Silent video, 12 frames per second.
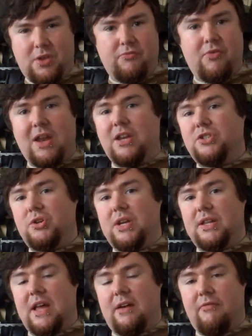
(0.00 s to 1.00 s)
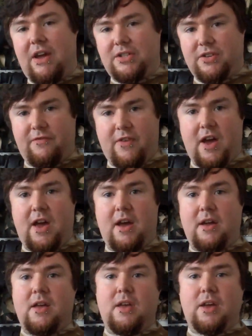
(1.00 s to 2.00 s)
you really do need that rate of
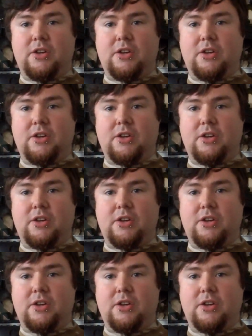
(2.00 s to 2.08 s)
fire